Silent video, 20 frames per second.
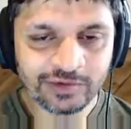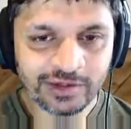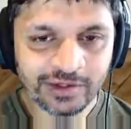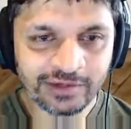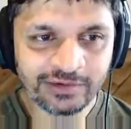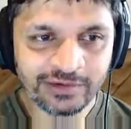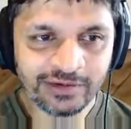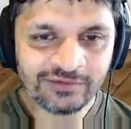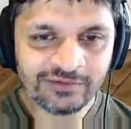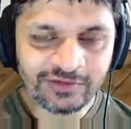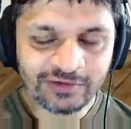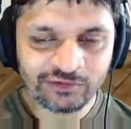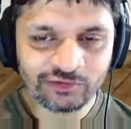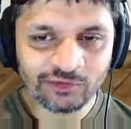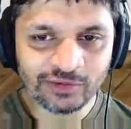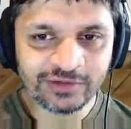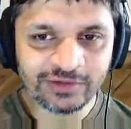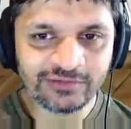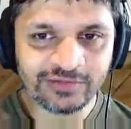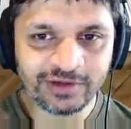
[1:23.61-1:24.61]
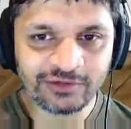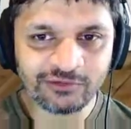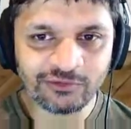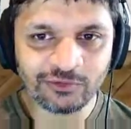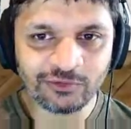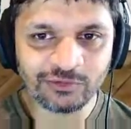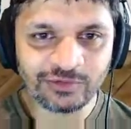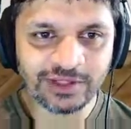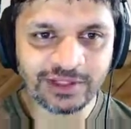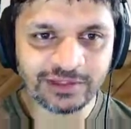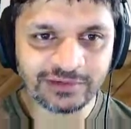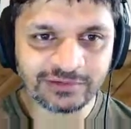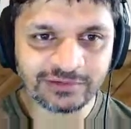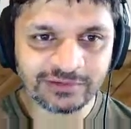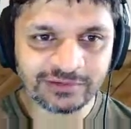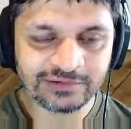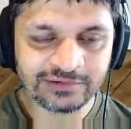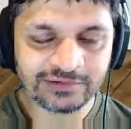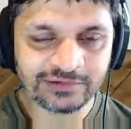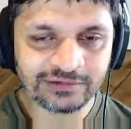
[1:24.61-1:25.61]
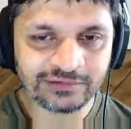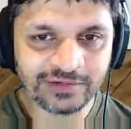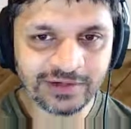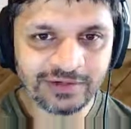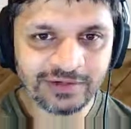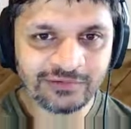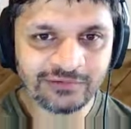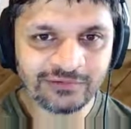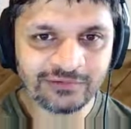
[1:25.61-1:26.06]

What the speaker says: and these are joints that rotate, right?